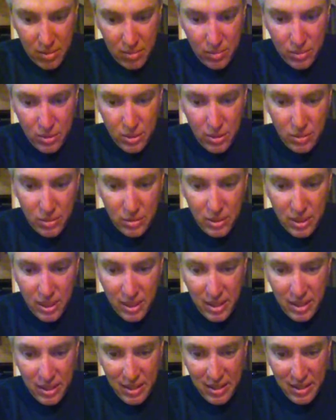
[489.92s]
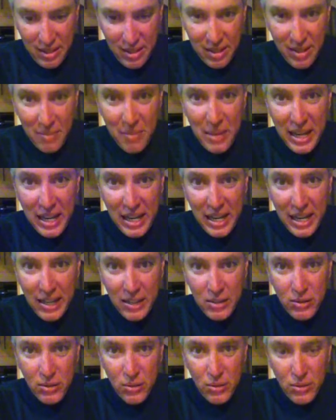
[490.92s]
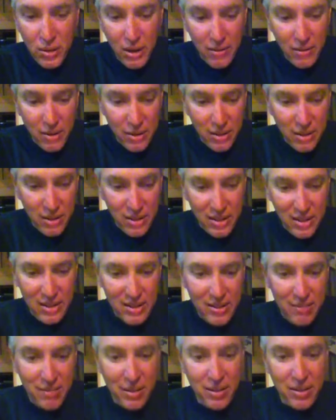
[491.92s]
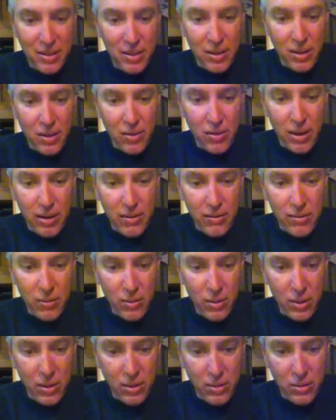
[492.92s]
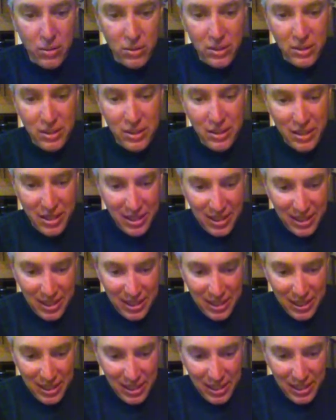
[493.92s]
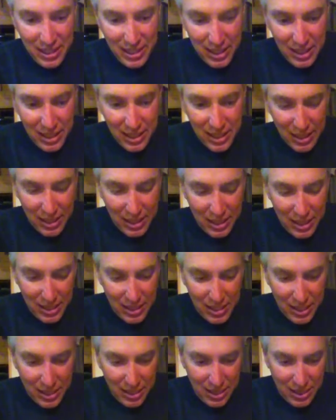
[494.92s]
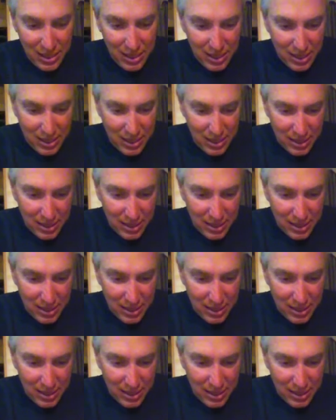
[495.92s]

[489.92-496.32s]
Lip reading: Wish it was kind of a magnetic screwdriver, huh? Have to look around for one of those. And